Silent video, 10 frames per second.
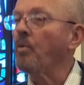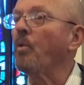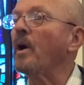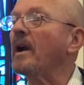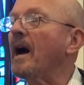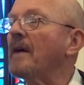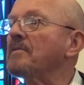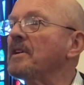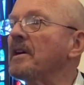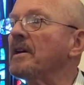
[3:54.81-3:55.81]
What
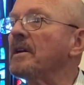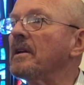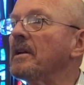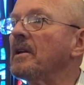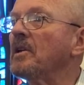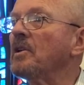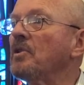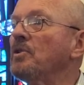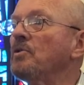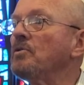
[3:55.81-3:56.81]
I've done,
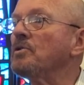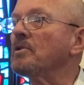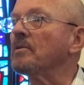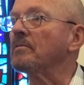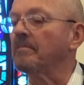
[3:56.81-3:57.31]
you do.